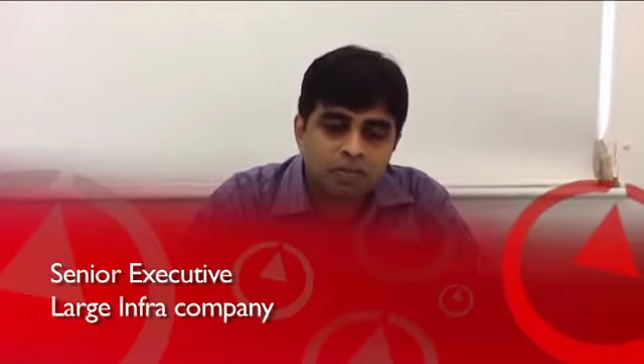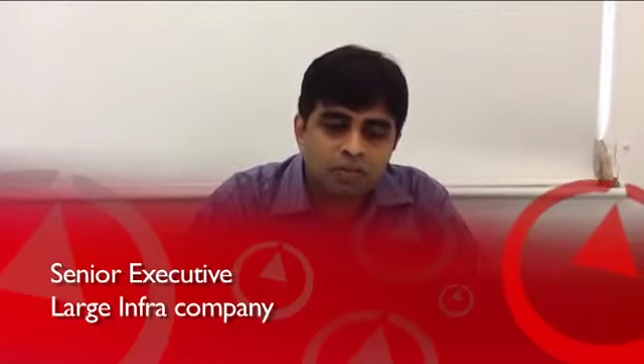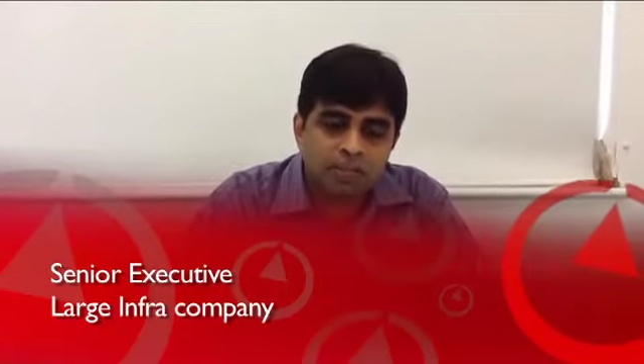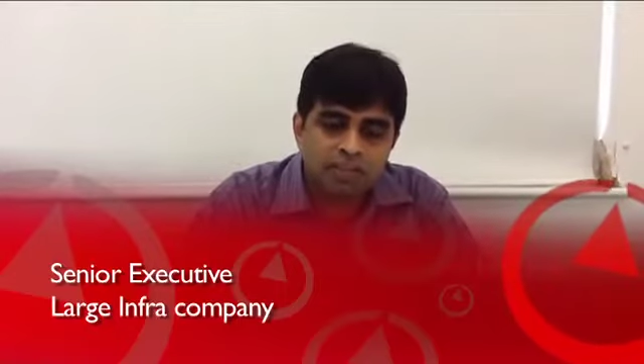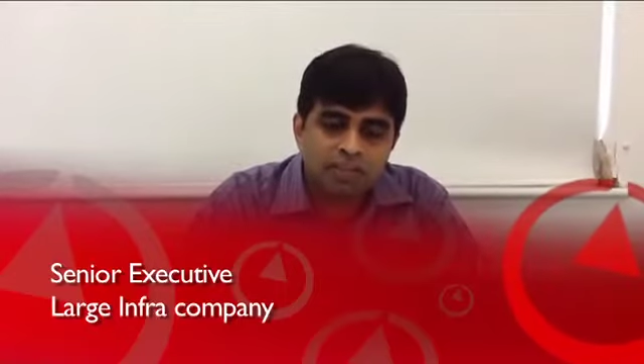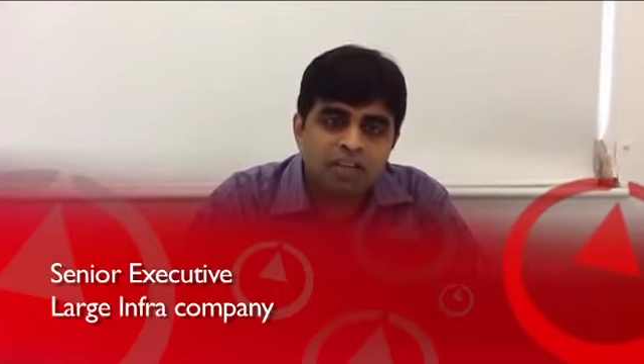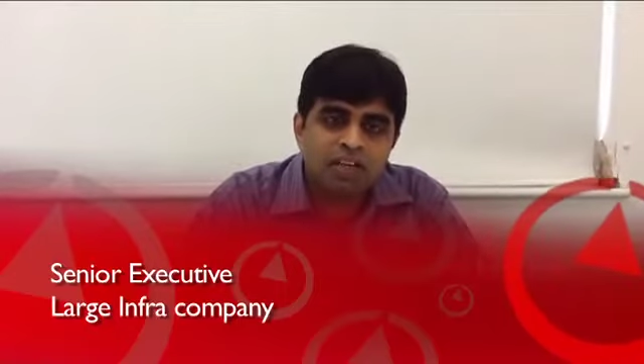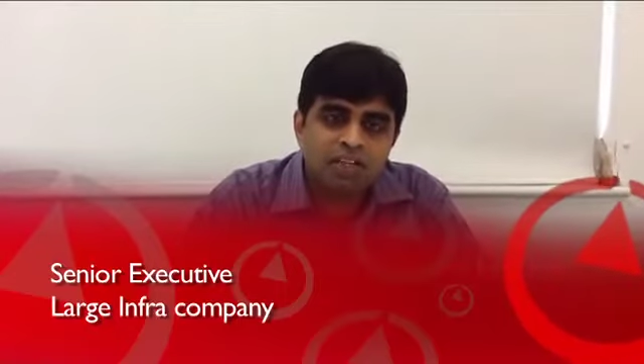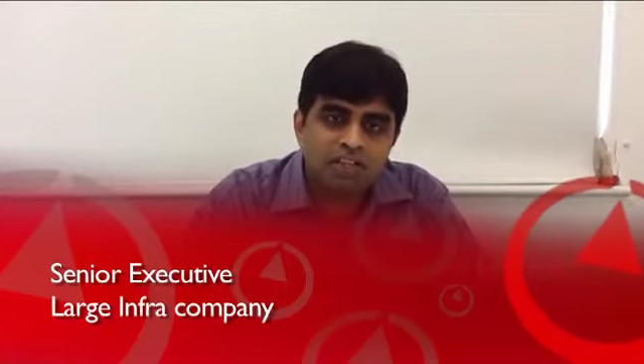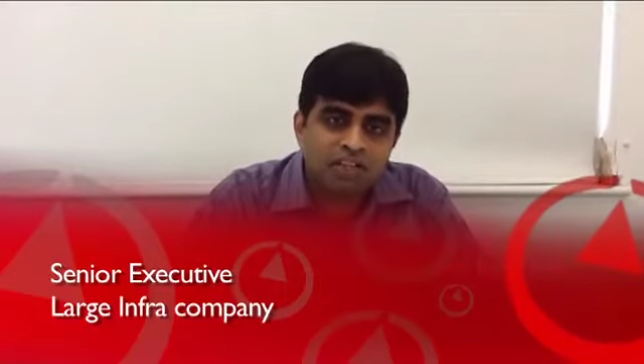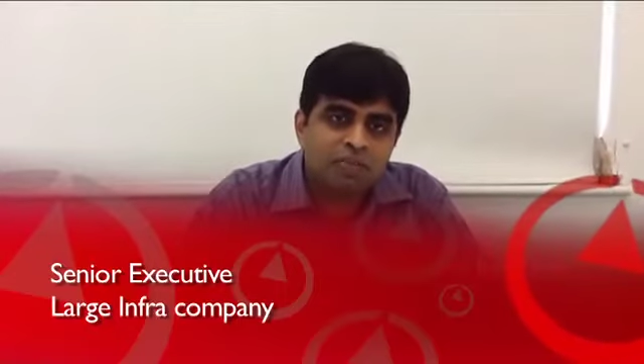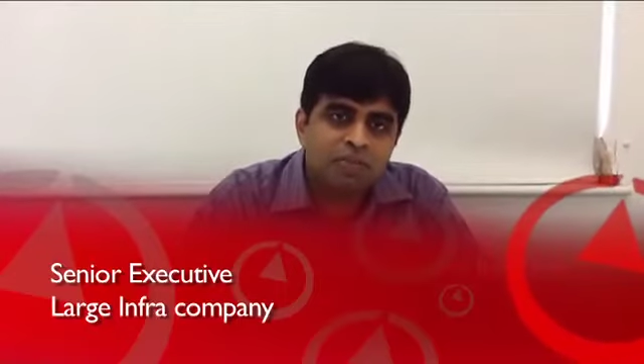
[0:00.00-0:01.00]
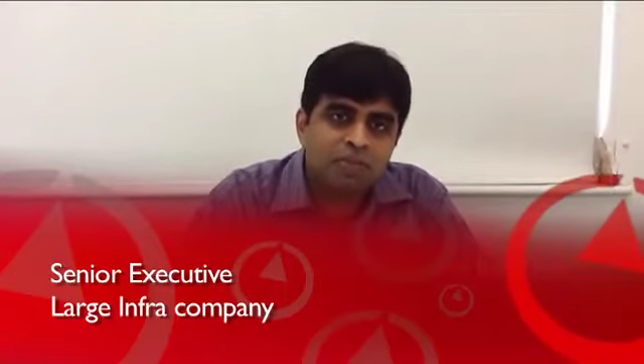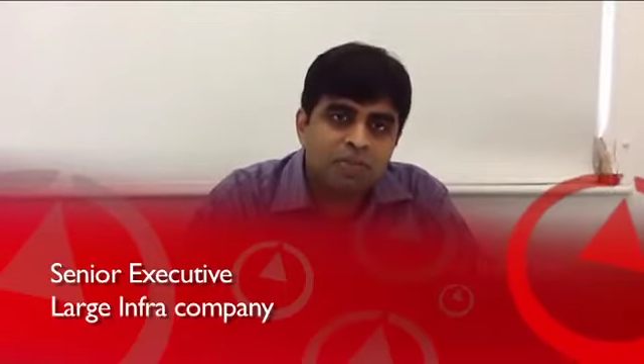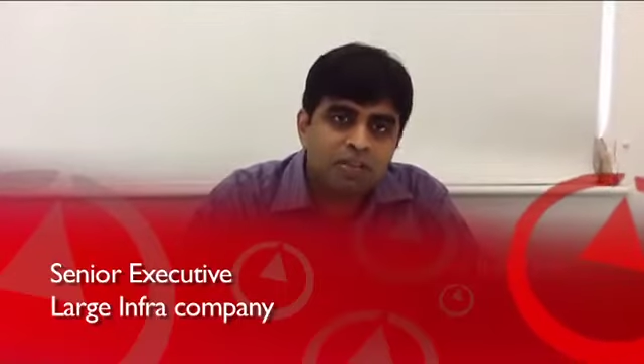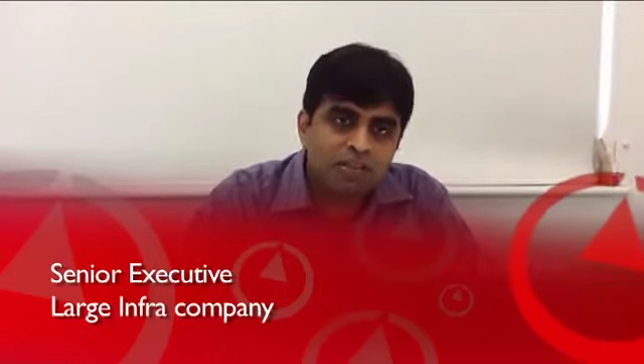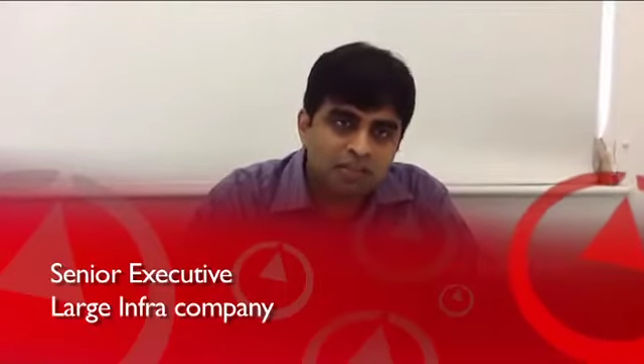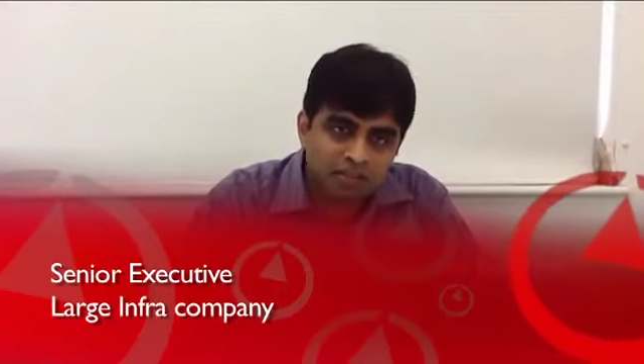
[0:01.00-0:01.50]
these relationships
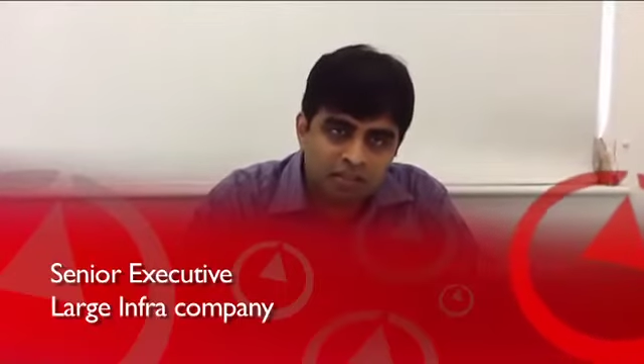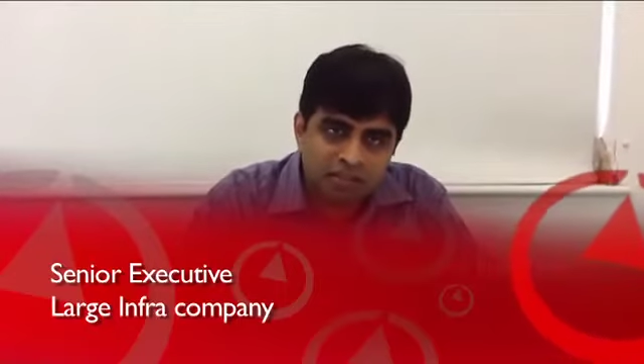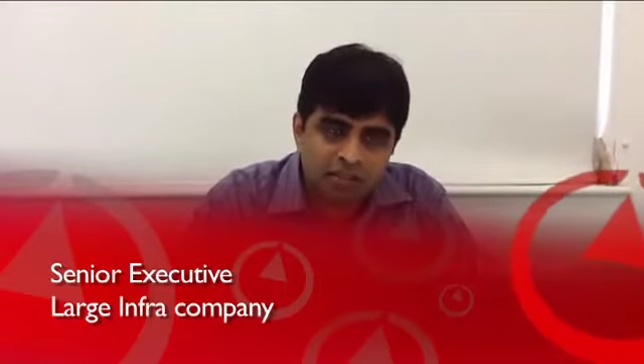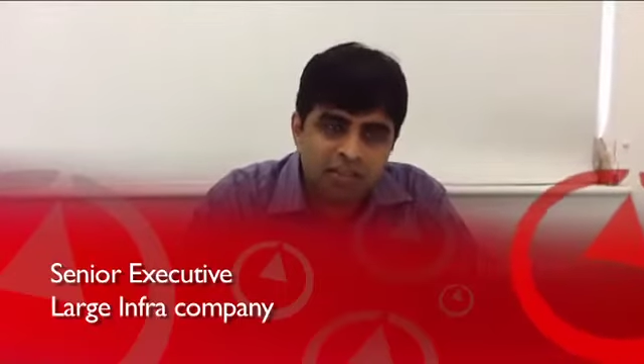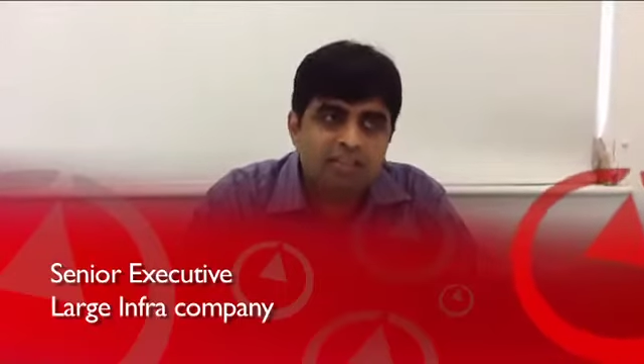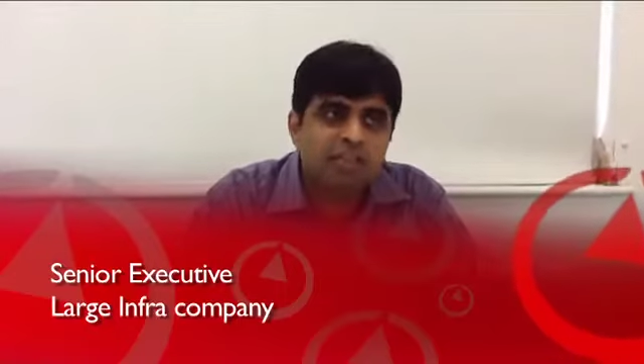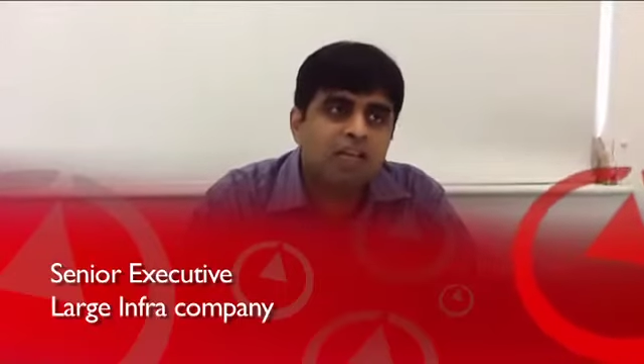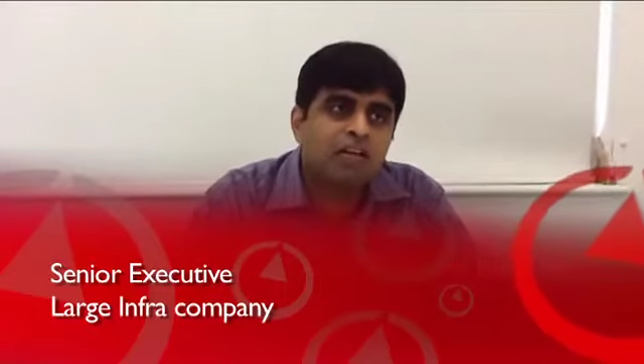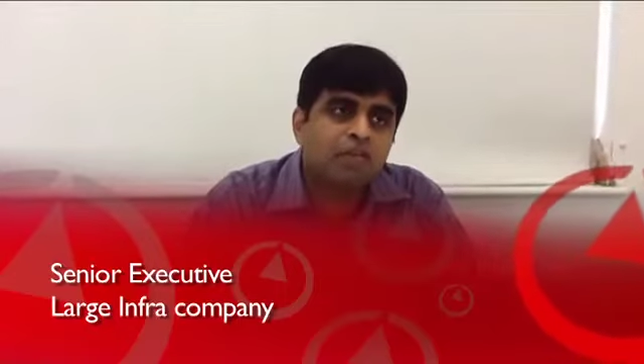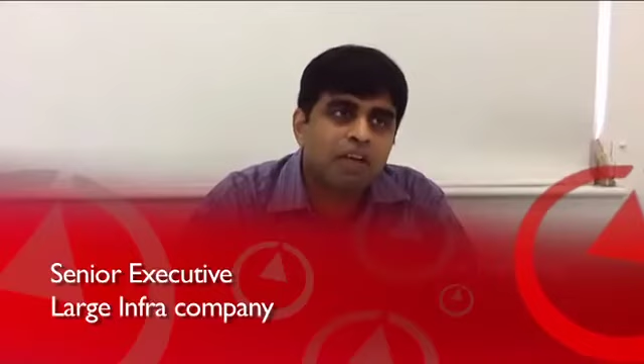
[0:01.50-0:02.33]
and these leads are now